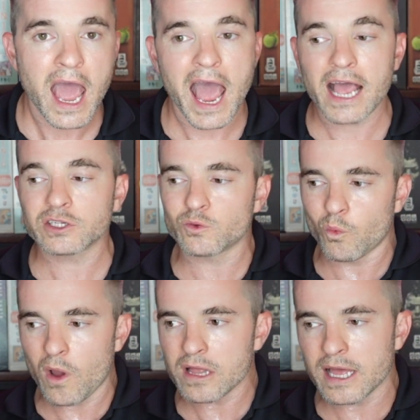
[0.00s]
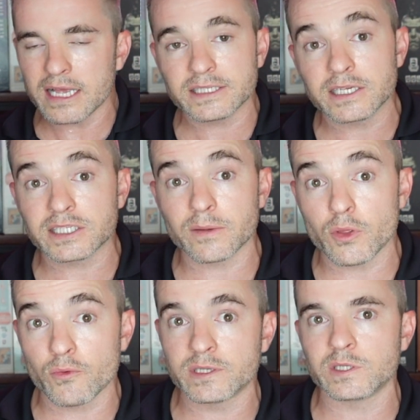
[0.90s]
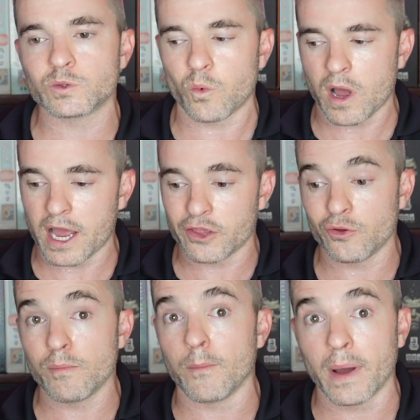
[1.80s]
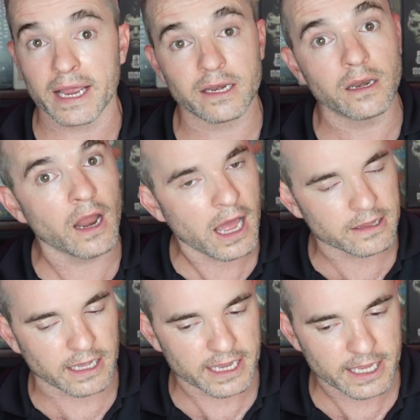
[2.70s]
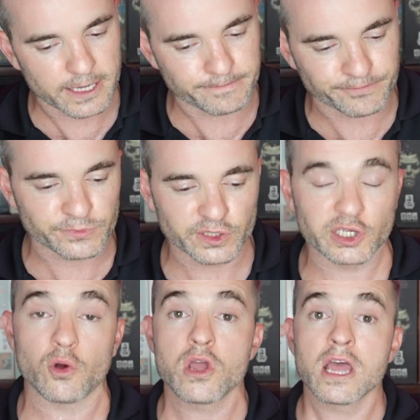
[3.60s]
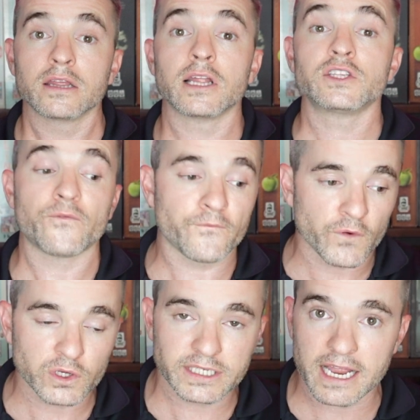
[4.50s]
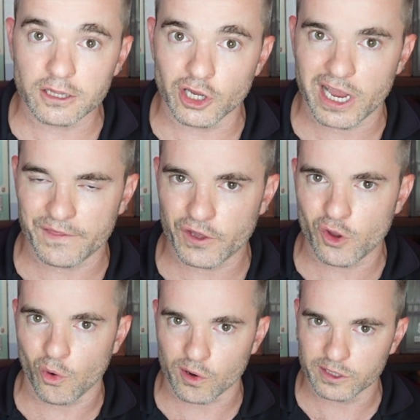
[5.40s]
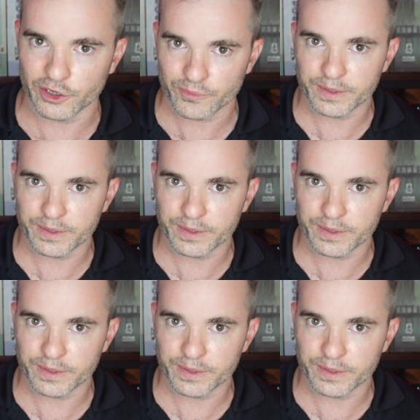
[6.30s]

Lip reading: as well as some of the reasons why you might not like it. So let's first take a look at the core loop.